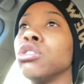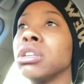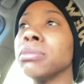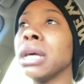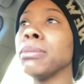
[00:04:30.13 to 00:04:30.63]

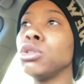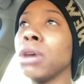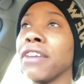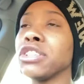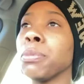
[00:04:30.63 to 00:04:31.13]
Sometimes you
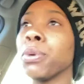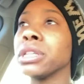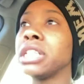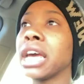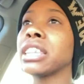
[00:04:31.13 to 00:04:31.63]
have to
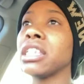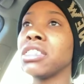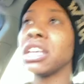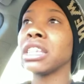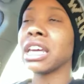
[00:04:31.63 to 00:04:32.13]
protect the
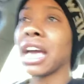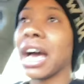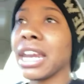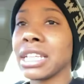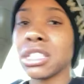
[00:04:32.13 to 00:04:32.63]
thing that
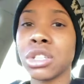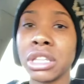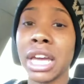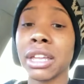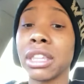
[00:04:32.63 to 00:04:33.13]
God has,
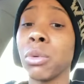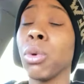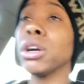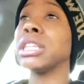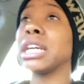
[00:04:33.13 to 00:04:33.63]
that the
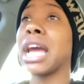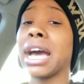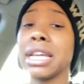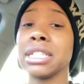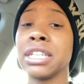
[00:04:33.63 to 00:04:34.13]
word that
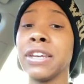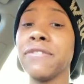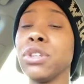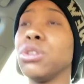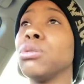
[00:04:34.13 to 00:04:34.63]
God has
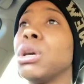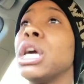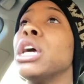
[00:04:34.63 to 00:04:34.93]
given you.